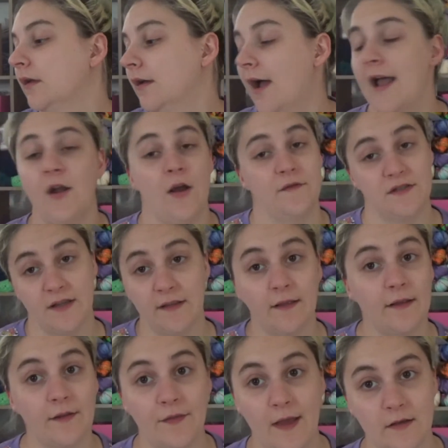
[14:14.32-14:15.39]
I know I've said that
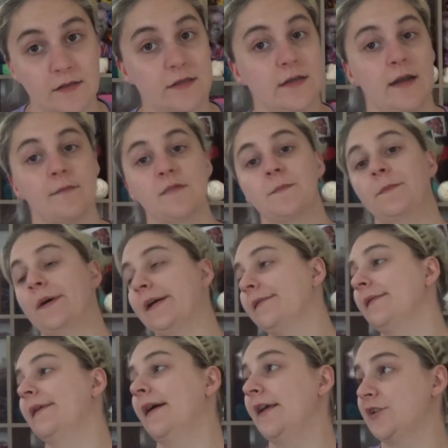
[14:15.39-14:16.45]
like 1,000 times, but
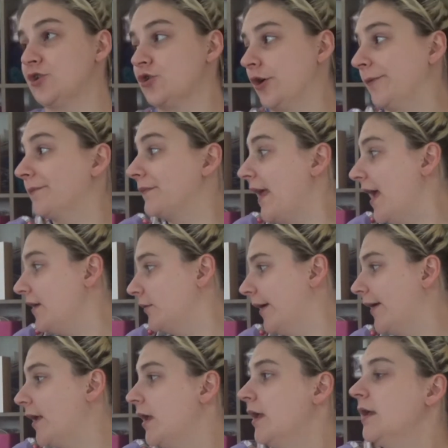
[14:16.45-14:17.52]
it's true.
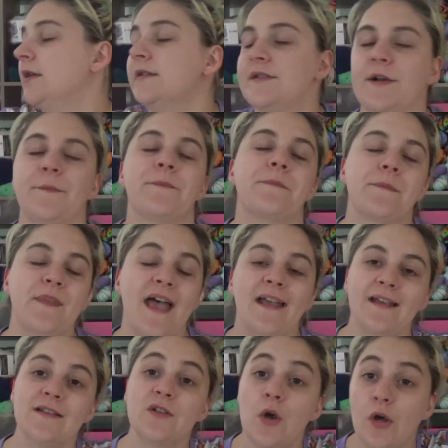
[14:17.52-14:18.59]
Anyway, so that
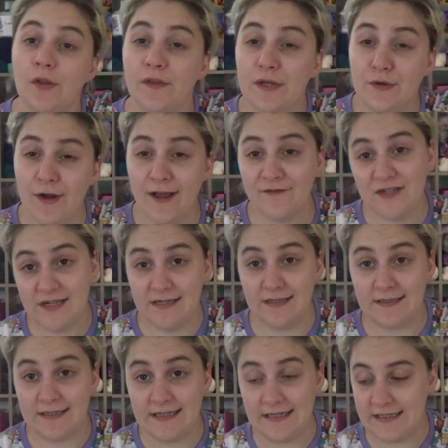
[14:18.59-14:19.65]
is all the crafty
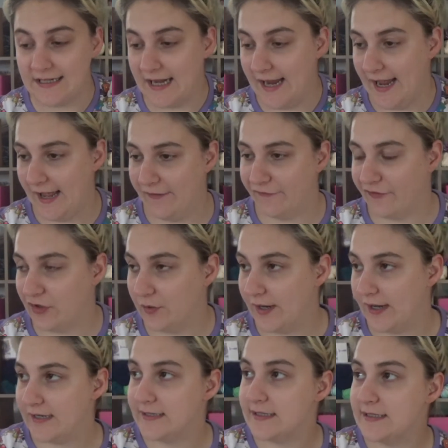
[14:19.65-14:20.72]
content I have for you
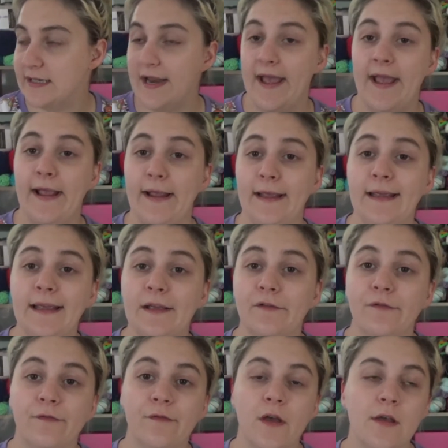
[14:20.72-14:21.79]
guys today.
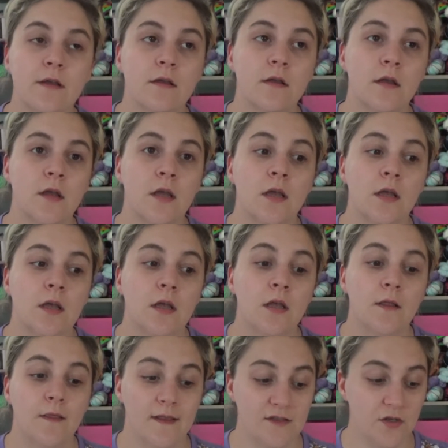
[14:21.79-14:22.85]
If
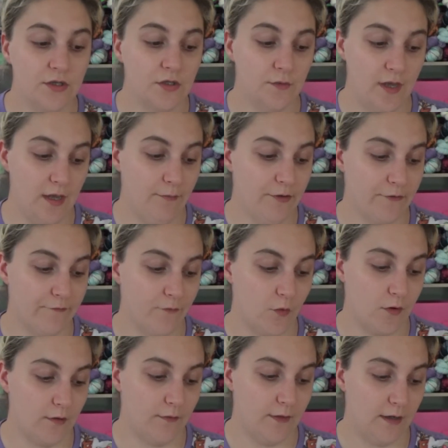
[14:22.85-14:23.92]
that's all you came here
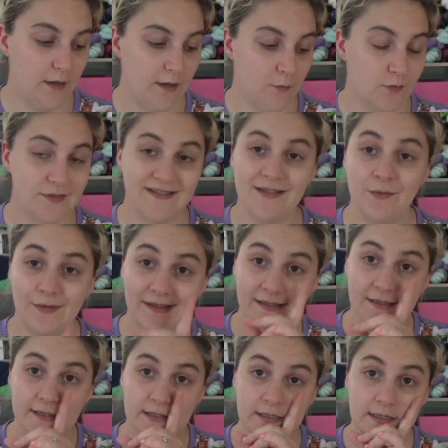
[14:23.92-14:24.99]
for, then I will see you
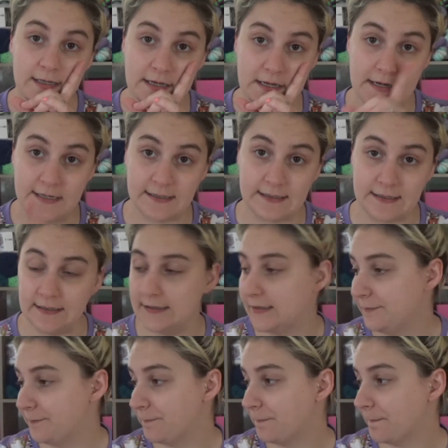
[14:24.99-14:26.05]
guys next
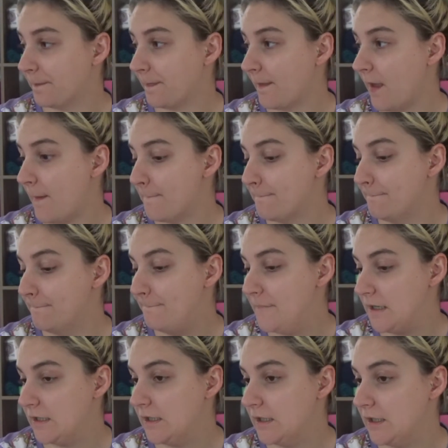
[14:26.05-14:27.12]
time.
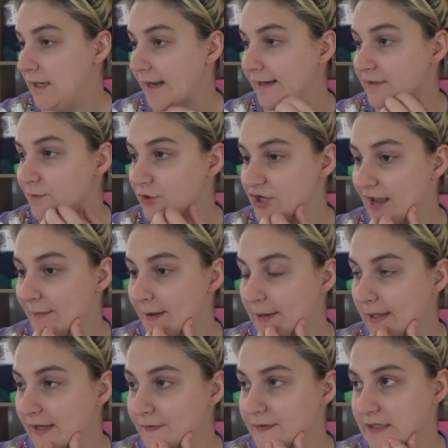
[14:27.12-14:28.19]
But I guess we'll chat about
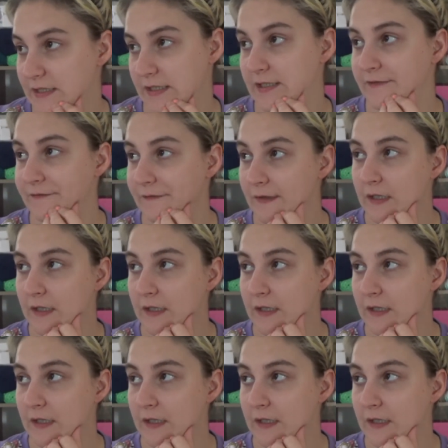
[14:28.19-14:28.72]
life stuff.